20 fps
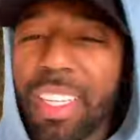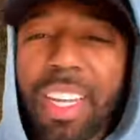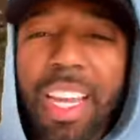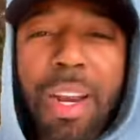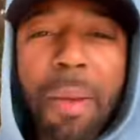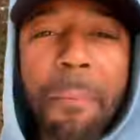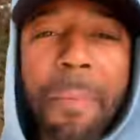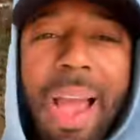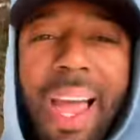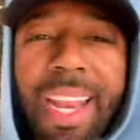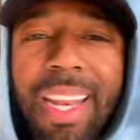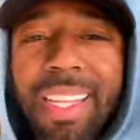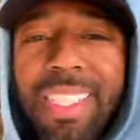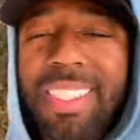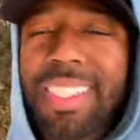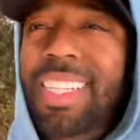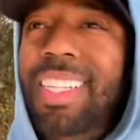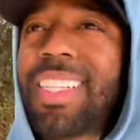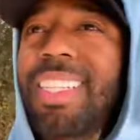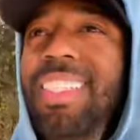get a
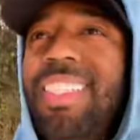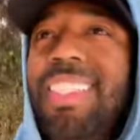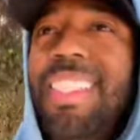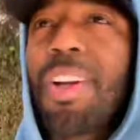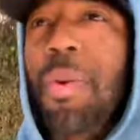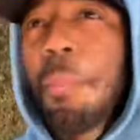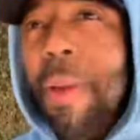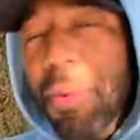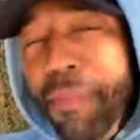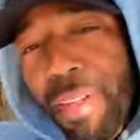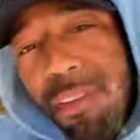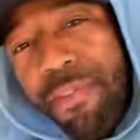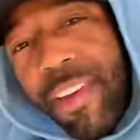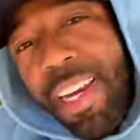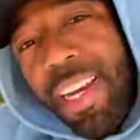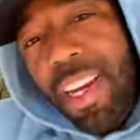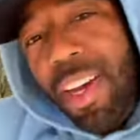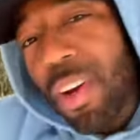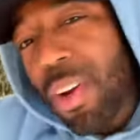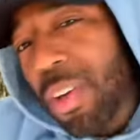balance and you know make my
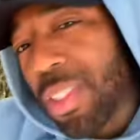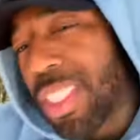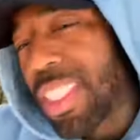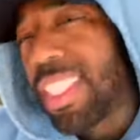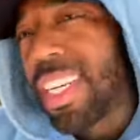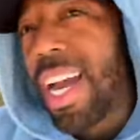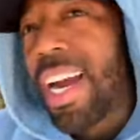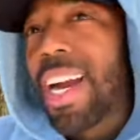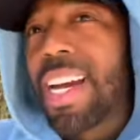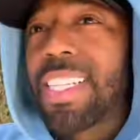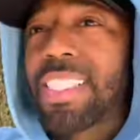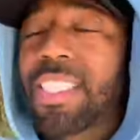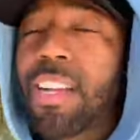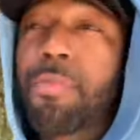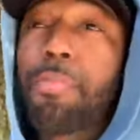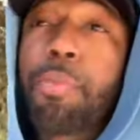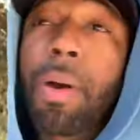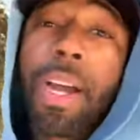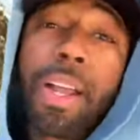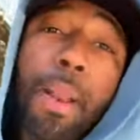videos and that kind of
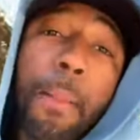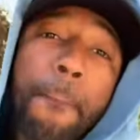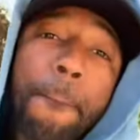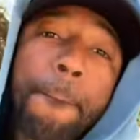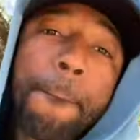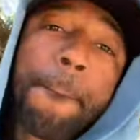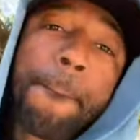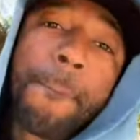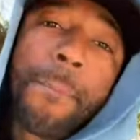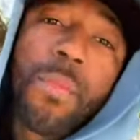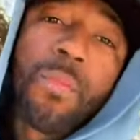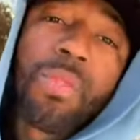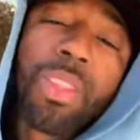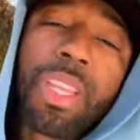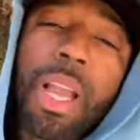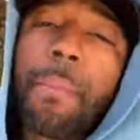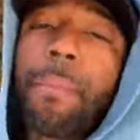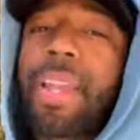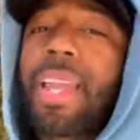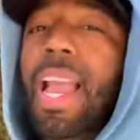stuff. But
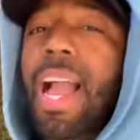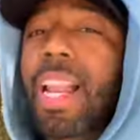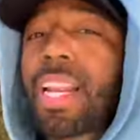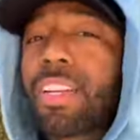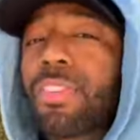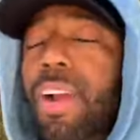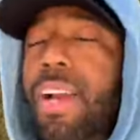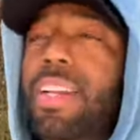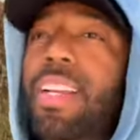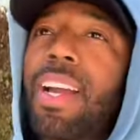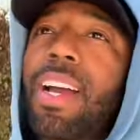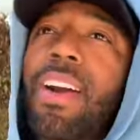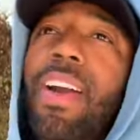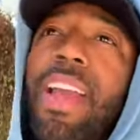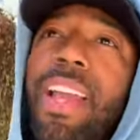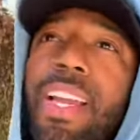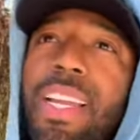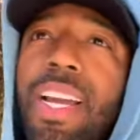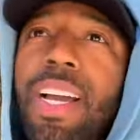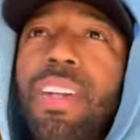I'm in Cali right now,
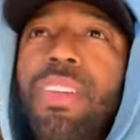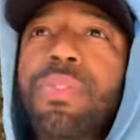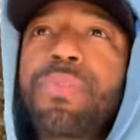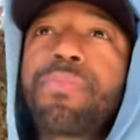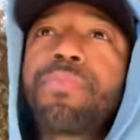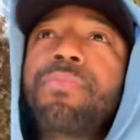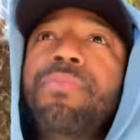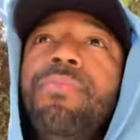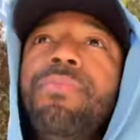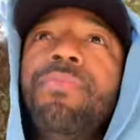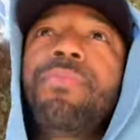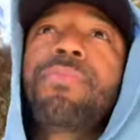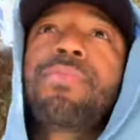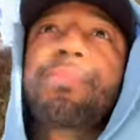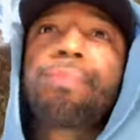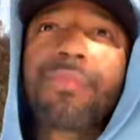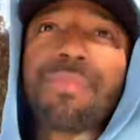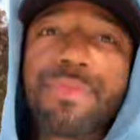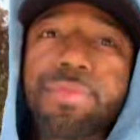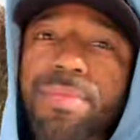hanging out.
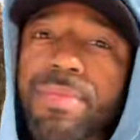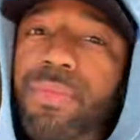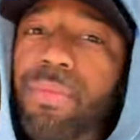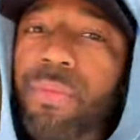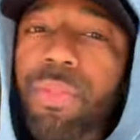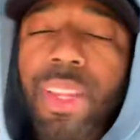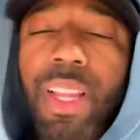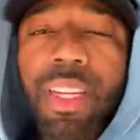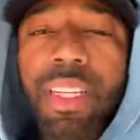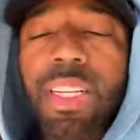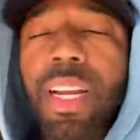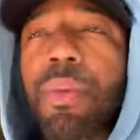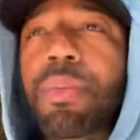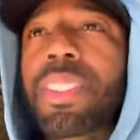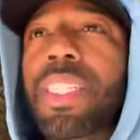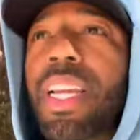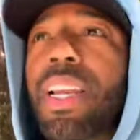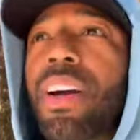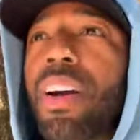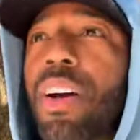You know what
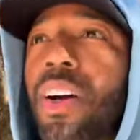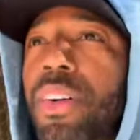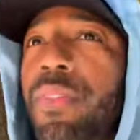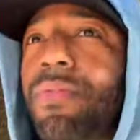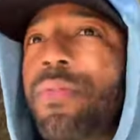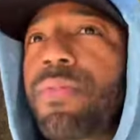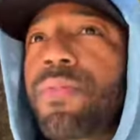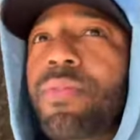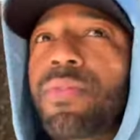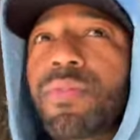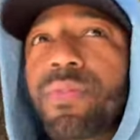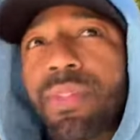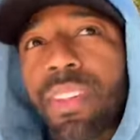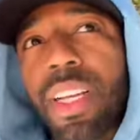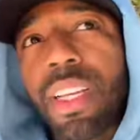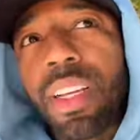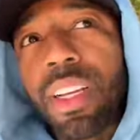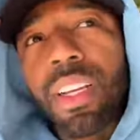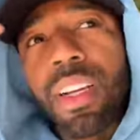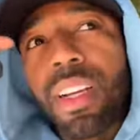I'm saying? Um,
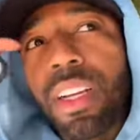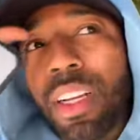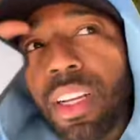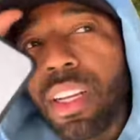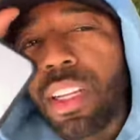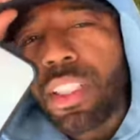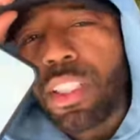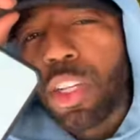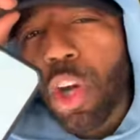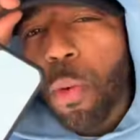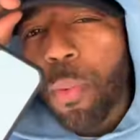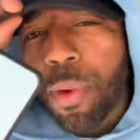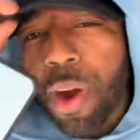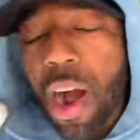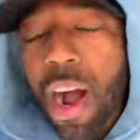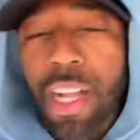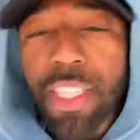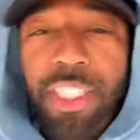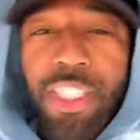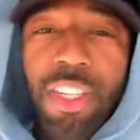dope
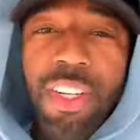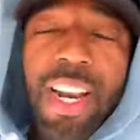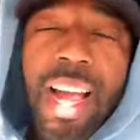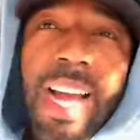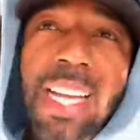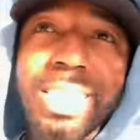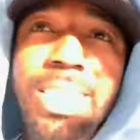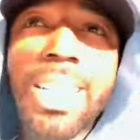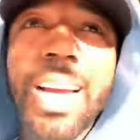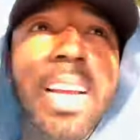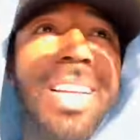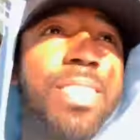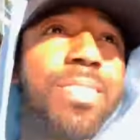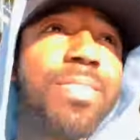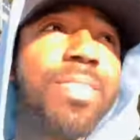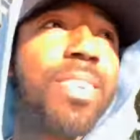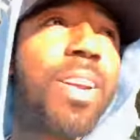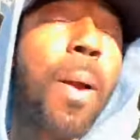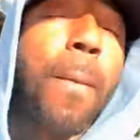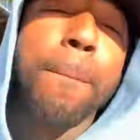concert last night,
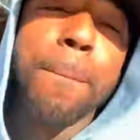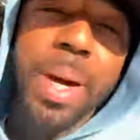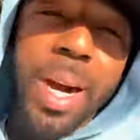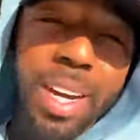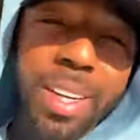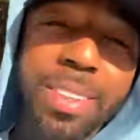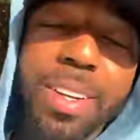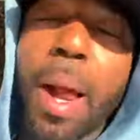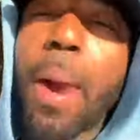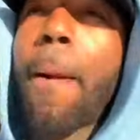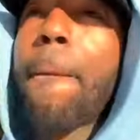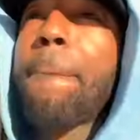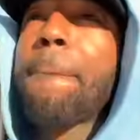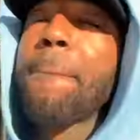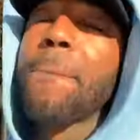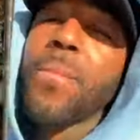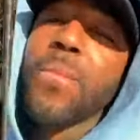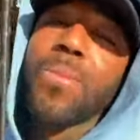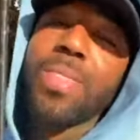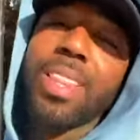but
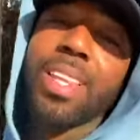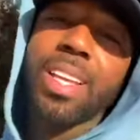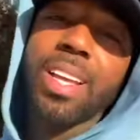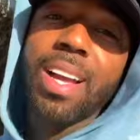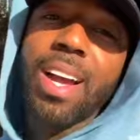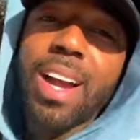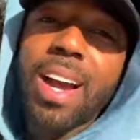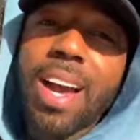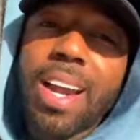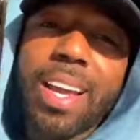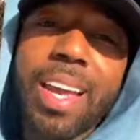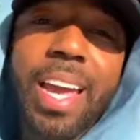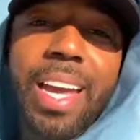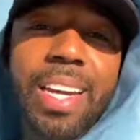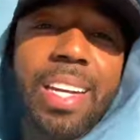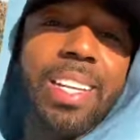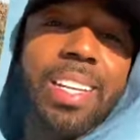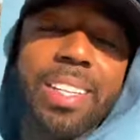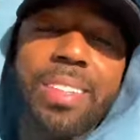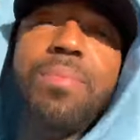I gotta
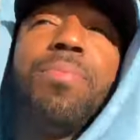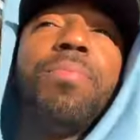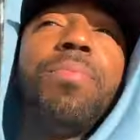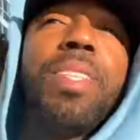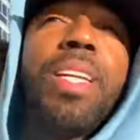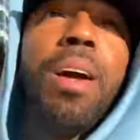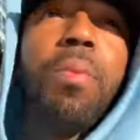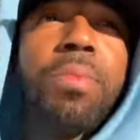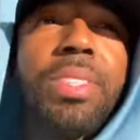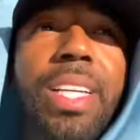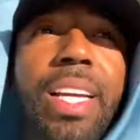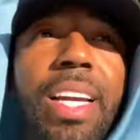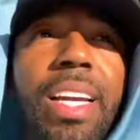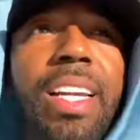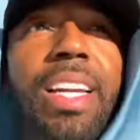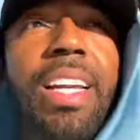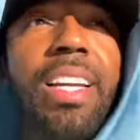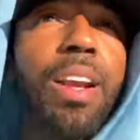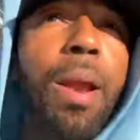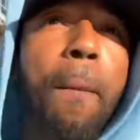get it in. You know what I'm
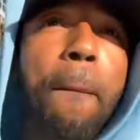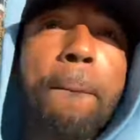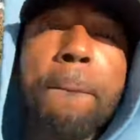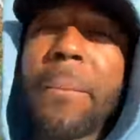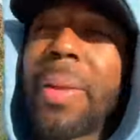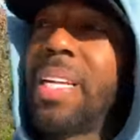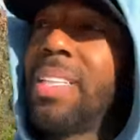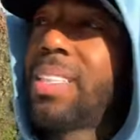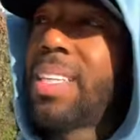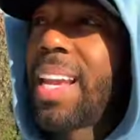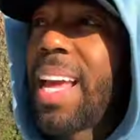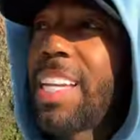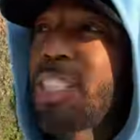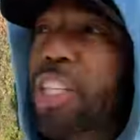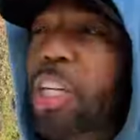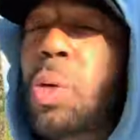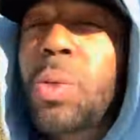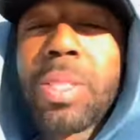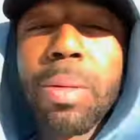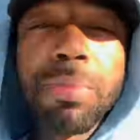saying? And today's
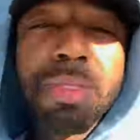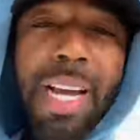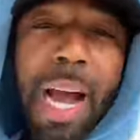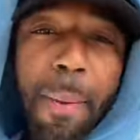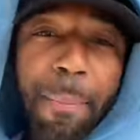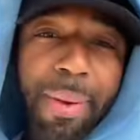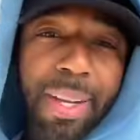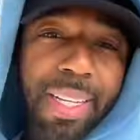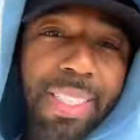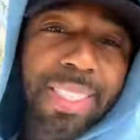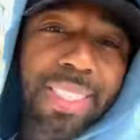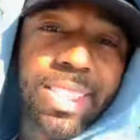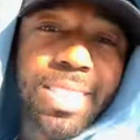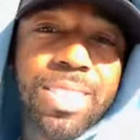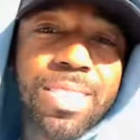CueTip topics